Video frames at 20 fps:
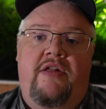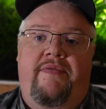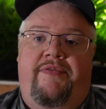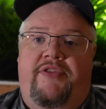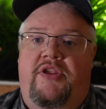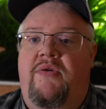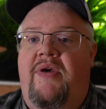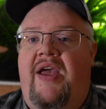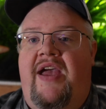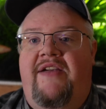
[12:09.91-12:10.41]

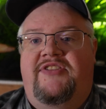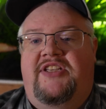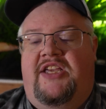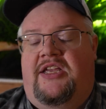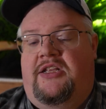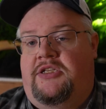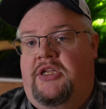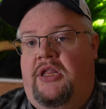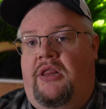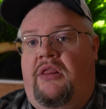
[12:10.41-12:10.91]
You have to
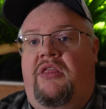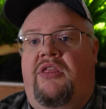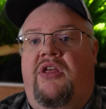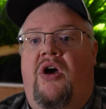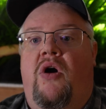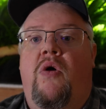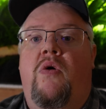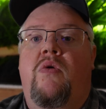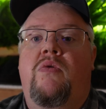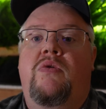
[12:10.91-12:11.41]
get to
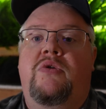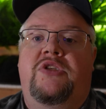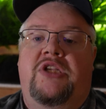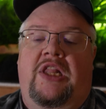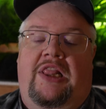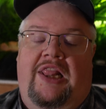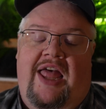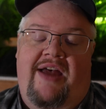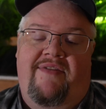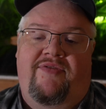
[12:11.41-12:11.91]
those
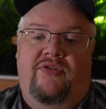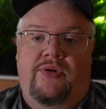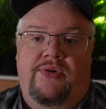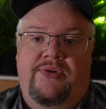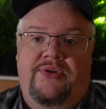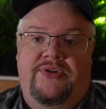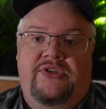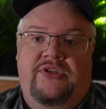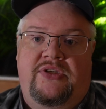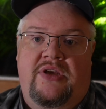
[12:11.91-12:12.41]

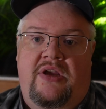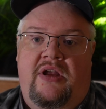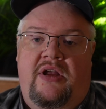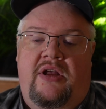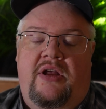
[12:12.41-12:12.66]
levels